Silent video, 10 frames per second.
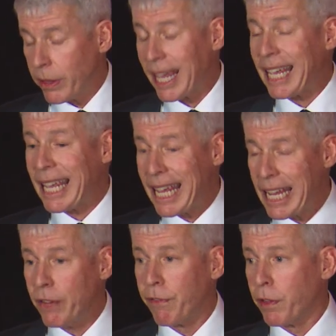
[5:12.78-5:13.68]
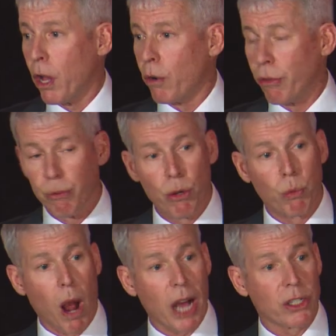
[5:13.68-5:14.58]
the heat flow through
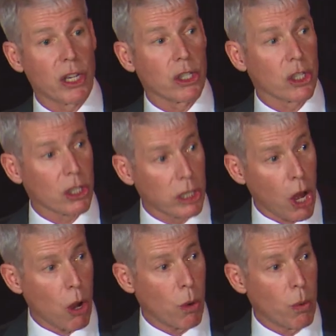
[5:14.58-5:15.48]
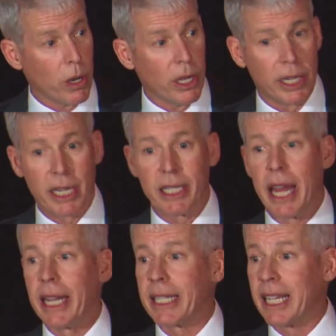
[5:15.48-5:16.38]
rocks is slow, because
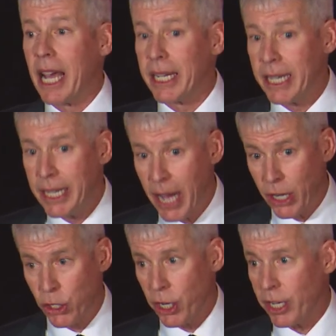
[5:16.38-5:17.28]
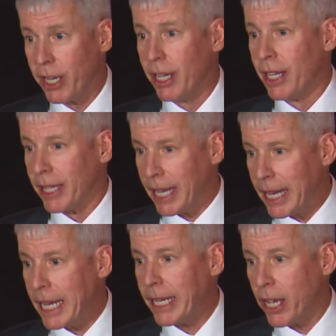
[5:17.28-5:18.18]
then it's conduction. The
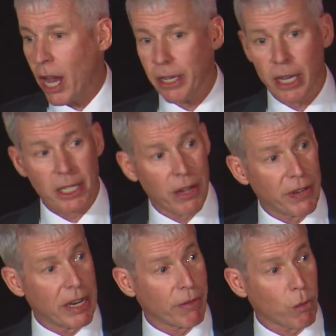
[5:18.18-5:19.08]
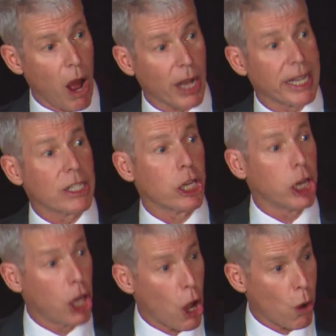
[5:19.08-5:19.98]
heat conductivity of rock is
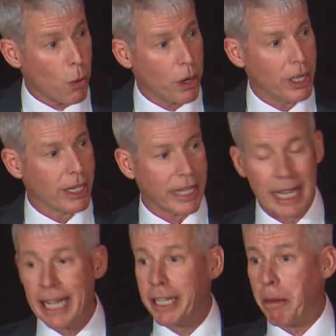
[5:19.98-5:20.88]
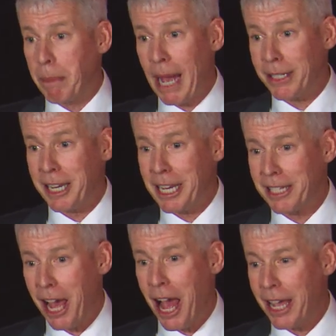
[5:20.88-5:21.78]
low. The heat capacity
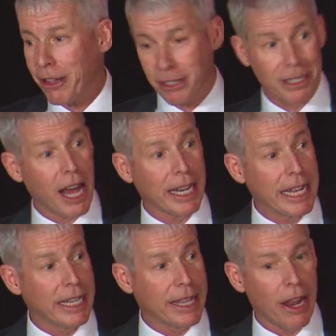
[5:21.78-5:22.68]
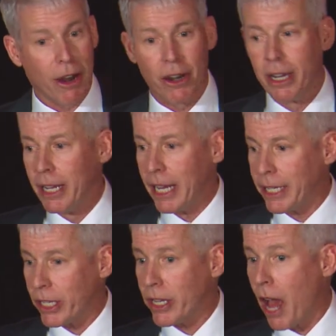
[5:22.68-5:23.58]
is high. There's a lot of heat there.
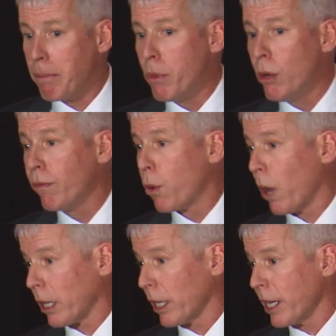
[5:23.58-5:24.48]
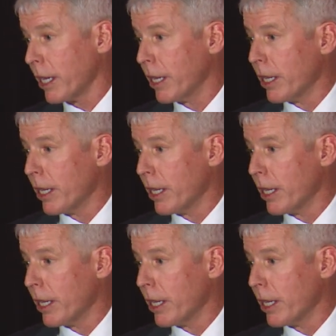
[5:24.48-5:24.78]
It does not move quickly.